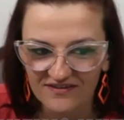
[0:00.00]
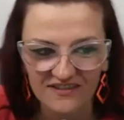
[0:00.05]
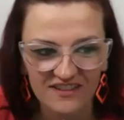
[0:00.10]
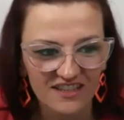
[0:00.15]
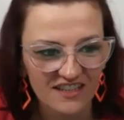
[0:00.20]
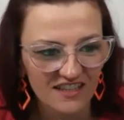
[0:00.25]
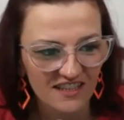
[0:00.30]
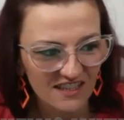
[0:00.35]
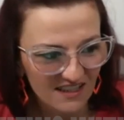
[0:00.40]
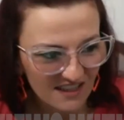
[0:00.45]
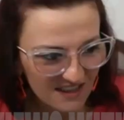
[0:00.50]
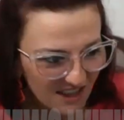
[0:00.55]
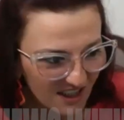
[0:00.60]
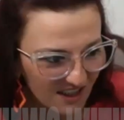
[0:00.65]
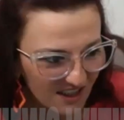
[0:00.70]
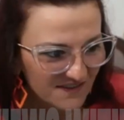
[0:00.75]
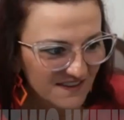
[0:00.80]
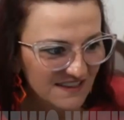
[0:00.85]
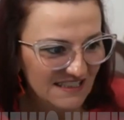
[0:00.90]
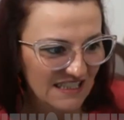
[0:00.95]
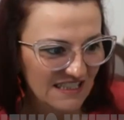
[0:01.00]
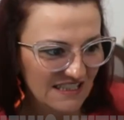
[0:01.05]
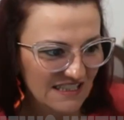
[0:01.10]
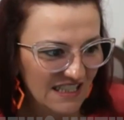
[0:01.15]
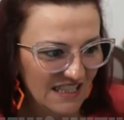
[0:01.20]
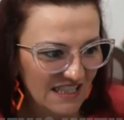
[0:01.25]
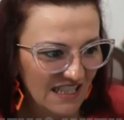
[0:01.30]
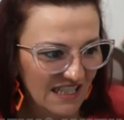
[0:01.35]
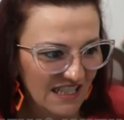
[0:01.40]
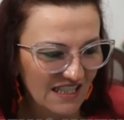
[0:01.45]
love San
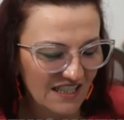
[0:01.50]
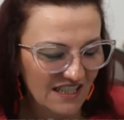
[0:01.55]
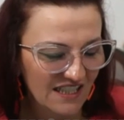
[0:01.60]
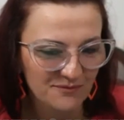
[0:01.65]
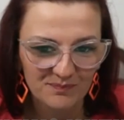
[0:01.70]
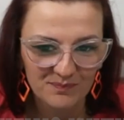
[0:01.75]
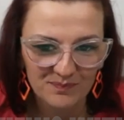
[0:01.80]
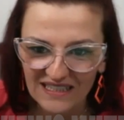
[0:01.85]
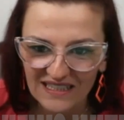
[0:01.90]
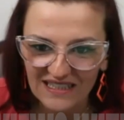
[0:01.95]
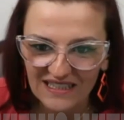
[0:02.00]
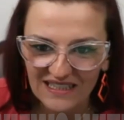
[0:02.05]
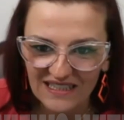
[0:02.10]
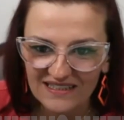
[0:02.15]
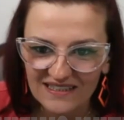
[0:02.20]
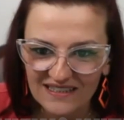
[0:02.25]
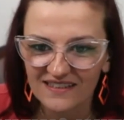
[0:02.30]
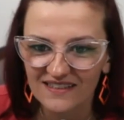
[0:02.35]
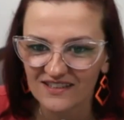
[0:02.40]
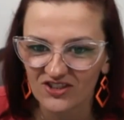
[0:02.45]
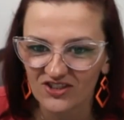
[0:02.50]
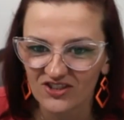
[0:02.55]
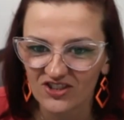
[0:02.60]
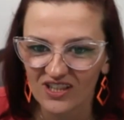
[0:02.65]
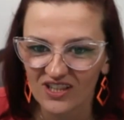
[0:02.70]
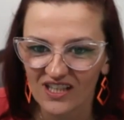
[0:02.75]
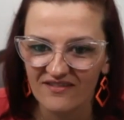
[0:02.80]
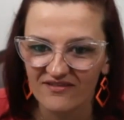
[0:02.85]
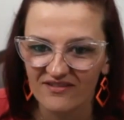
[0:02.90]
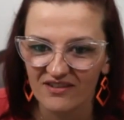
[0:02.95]
Diego. Best decision I
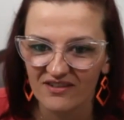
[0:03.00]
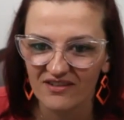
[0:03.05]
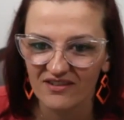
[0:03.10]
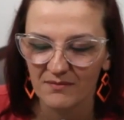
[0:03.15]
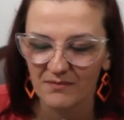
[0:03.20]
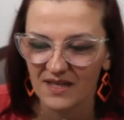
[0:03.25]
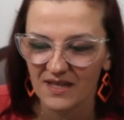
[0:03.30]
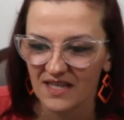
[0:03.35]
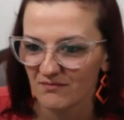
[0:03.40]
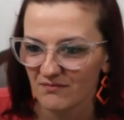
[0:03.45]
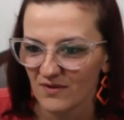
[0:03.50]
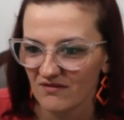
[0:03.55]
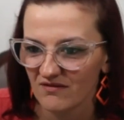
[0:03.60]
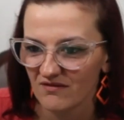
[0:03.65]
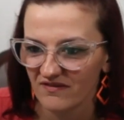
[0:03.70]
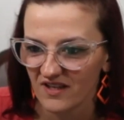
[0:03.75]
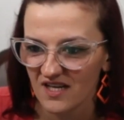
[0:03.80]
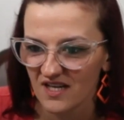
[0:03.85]
ever made to move here.